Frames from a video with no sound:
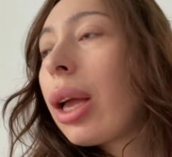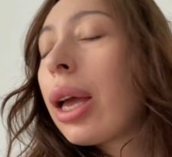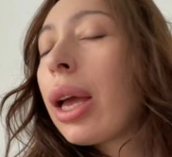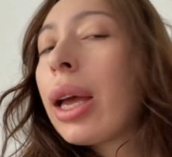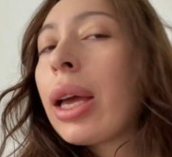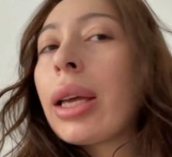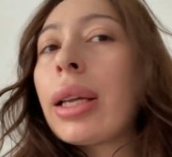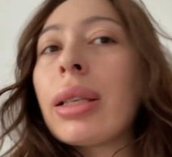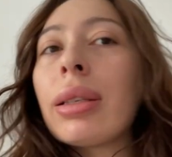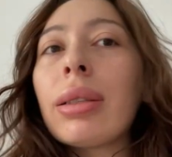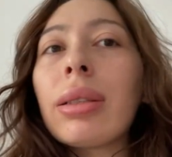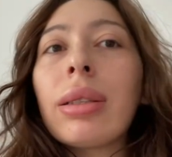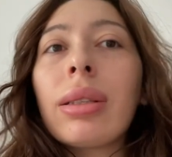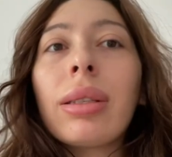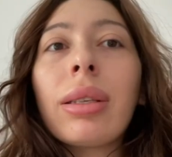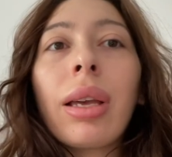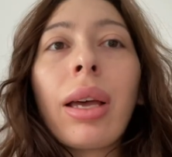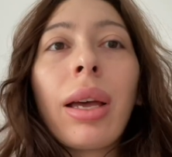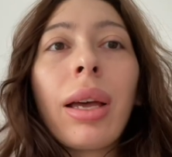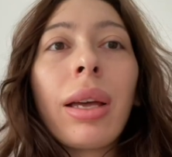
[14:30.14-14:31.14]

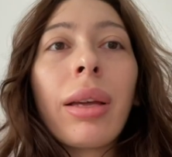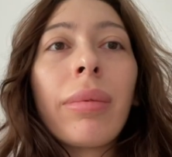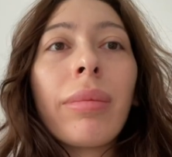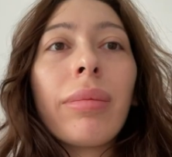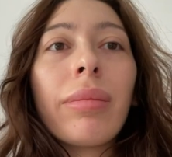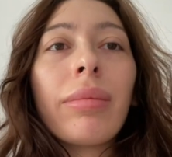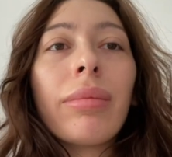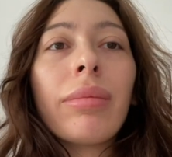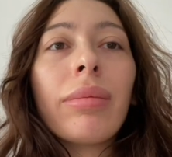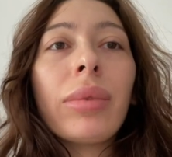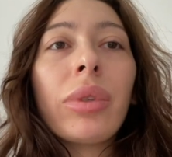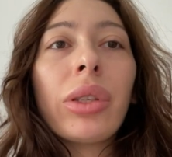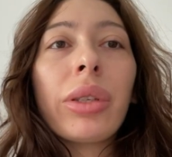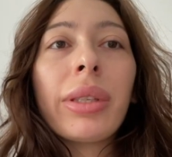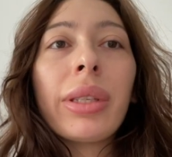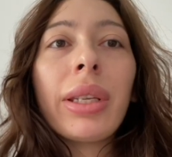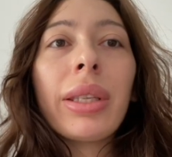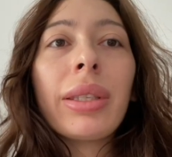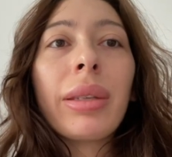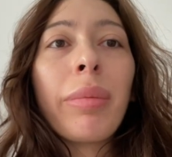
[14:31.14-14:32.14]
and um,
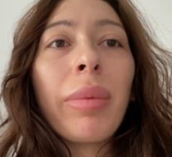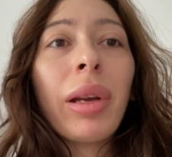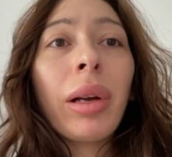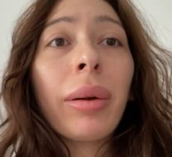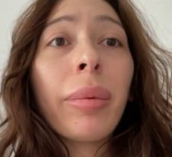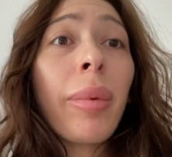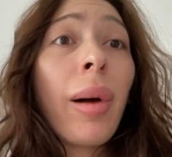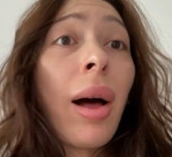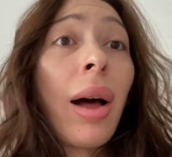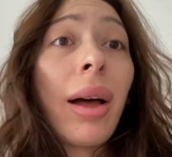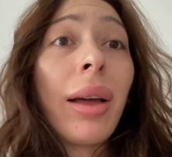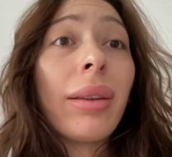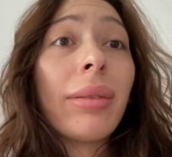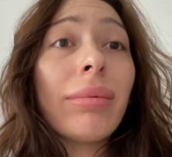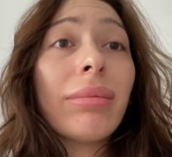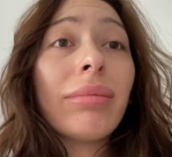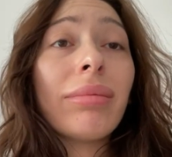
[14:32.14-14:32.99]
just needs a bigger pot.